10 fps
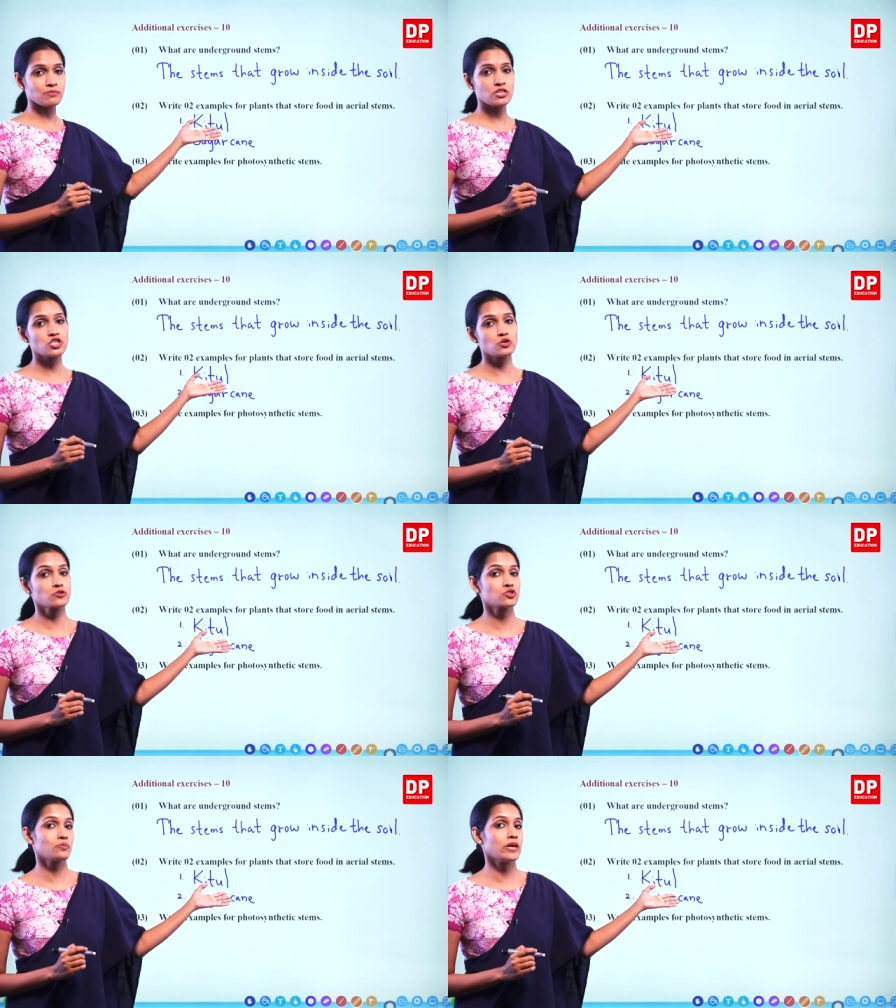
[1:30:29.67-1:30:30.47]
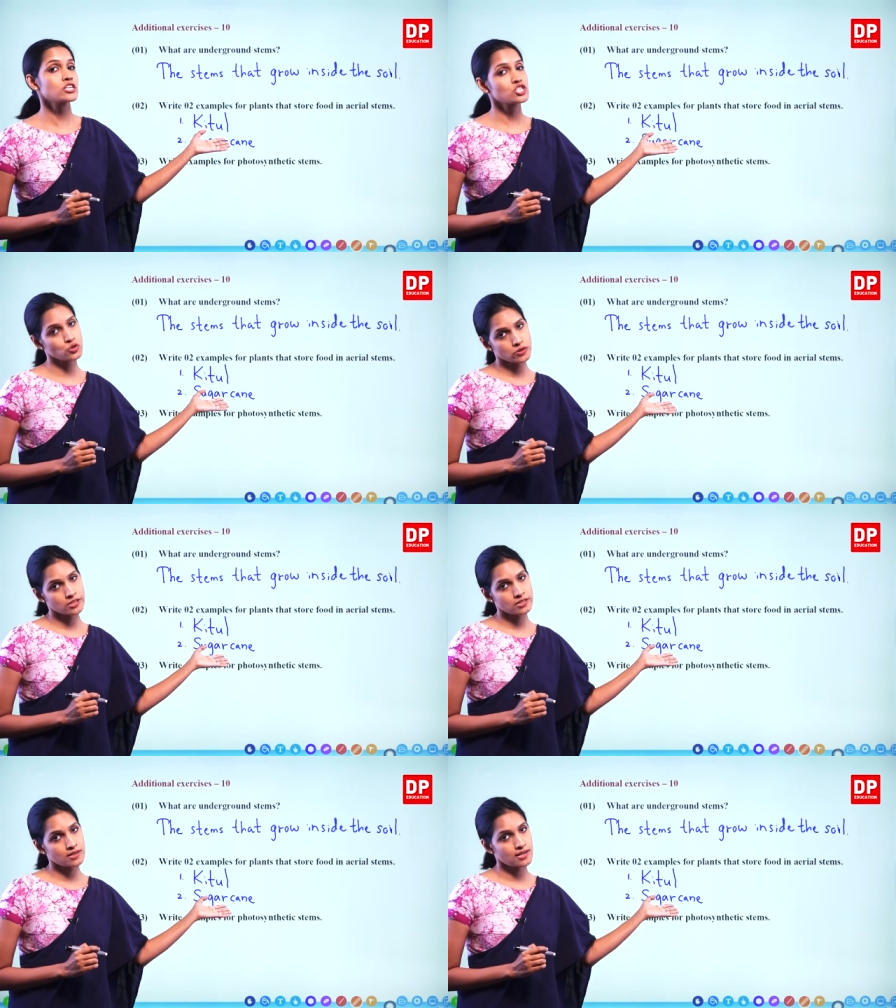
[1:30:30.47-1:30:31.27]
is used to make
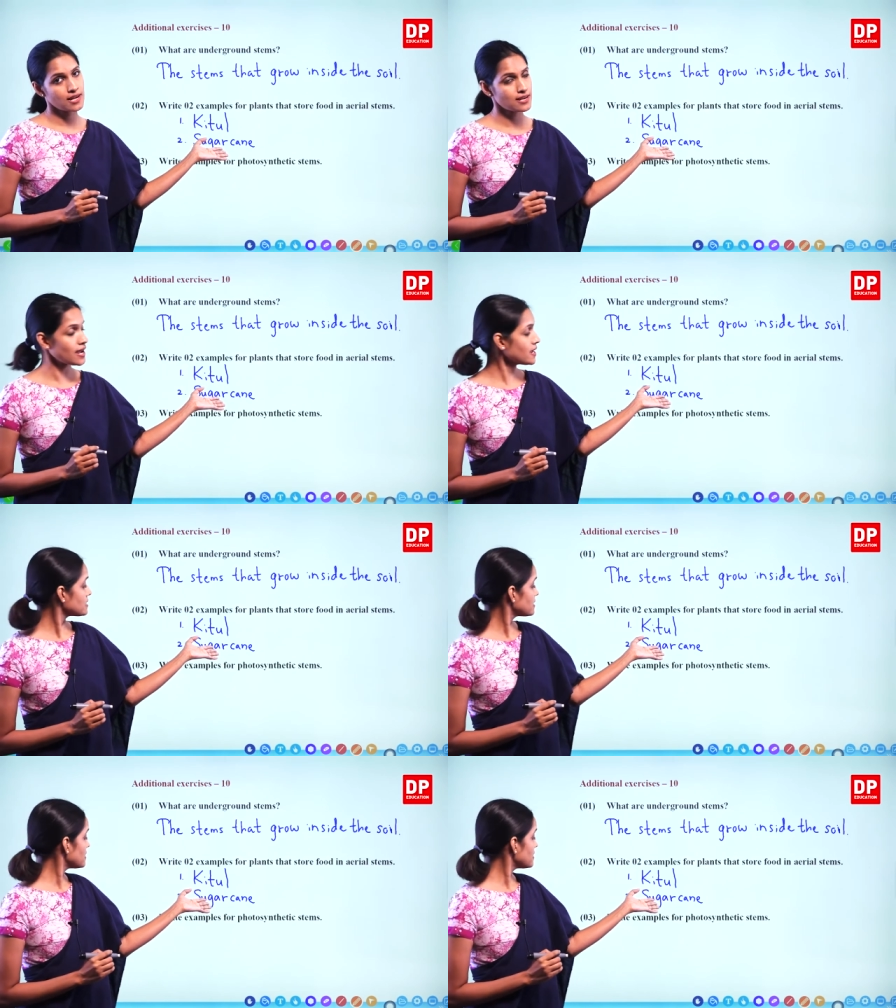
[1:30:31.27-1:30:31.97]
sugar, right?